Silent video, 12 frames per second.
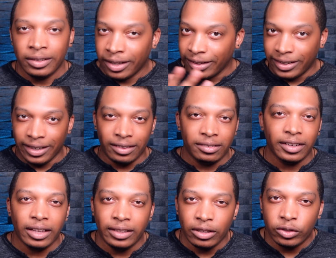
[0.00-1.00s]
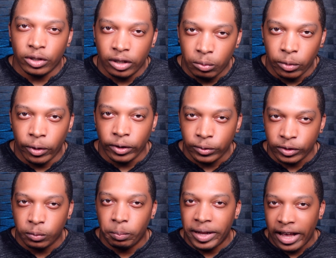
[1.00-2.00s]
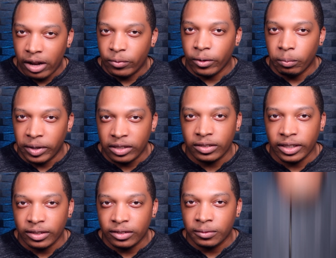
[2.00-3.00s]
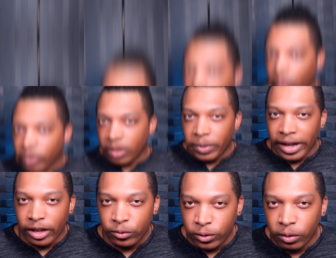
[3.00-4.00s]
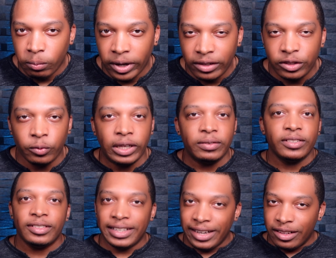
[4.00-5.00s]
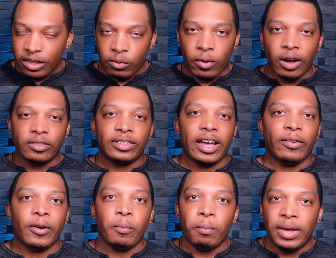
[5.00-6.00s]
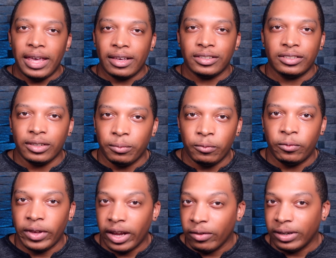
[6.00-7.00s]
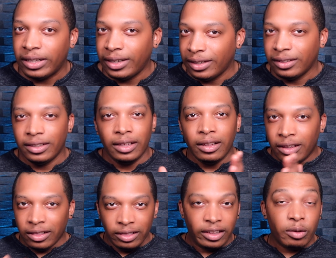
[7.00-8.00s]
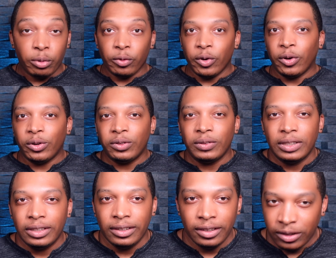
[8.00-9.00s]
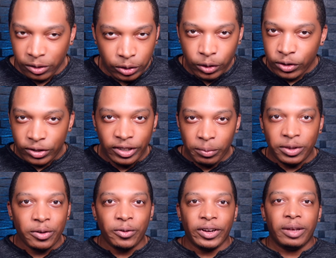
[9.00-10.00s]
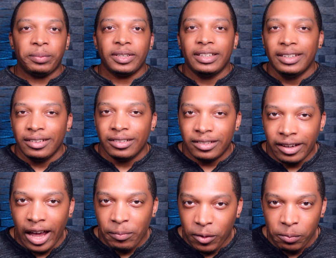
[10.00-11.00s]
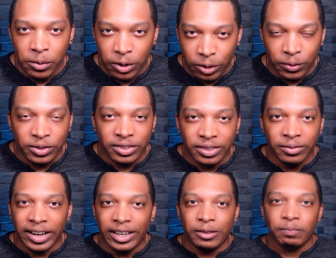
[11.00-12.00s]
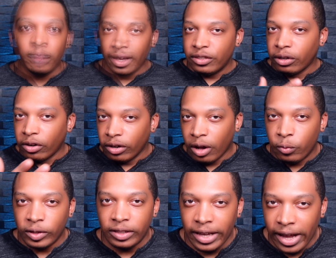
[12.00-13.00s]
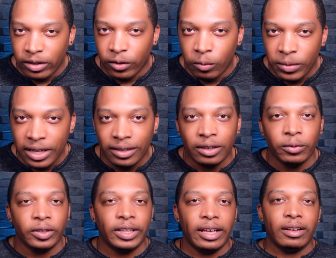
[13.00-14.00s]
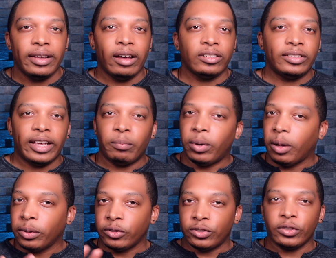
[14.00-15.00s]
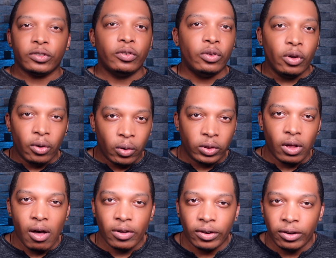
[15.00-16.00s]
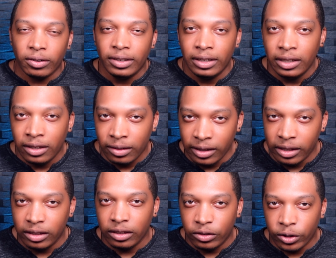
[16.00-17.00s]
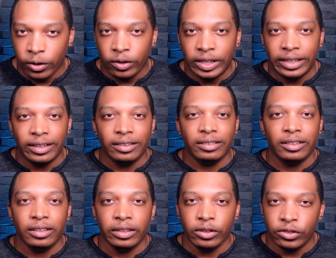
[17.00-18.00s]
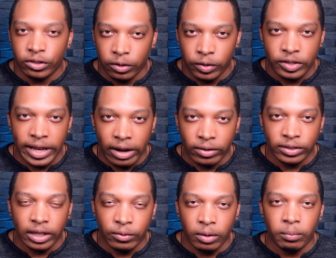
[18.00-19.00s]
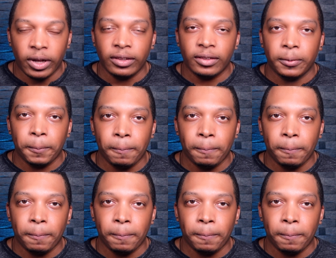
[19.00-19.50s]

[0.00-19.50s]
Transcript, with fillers: Again, I think Tony Morris was bad for business. Now, over the past few months, we've seen the Watchtower make some very liberal, loosen up the grip type of moves, right? It started off with the annual meeting where they announced that publishers no longer needed to turn in their service hours every month.